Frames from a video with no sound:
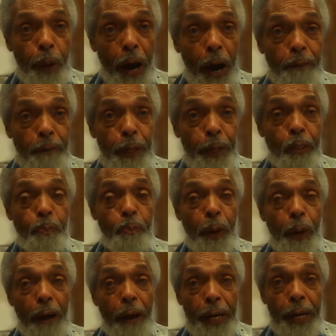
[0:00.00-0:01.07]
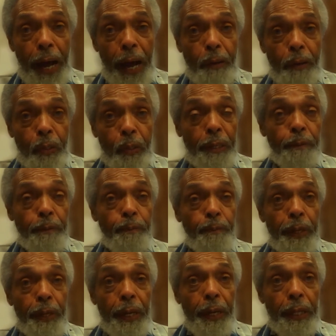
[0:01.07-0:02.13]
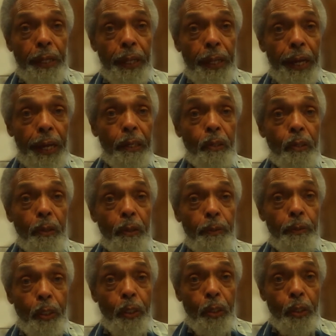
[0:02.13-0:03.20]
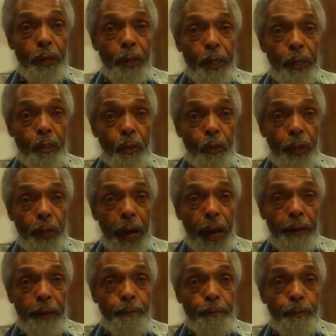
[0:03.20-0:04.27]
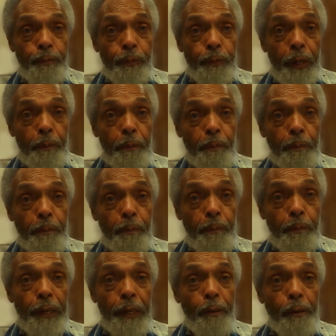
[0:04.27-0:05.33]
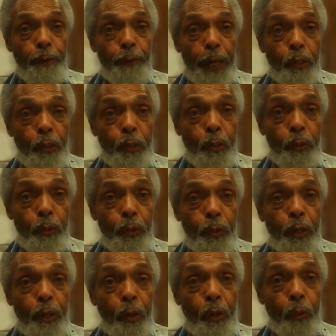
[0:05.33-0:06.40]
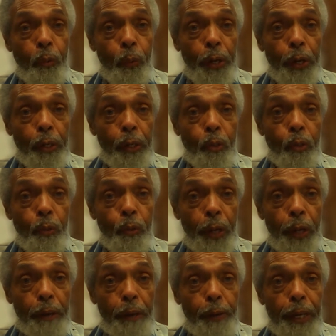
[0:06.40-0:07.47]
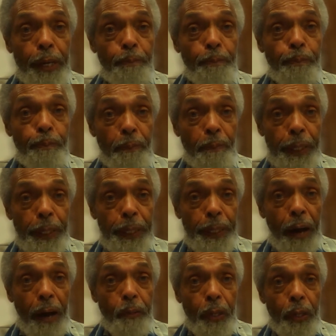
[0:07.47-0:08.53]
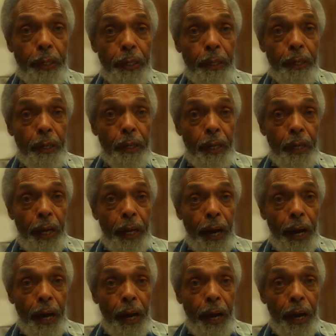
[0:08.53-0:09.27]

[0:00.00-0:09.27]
apartments, private housing, they could certainly do that. But in the event you wanted to live in public housing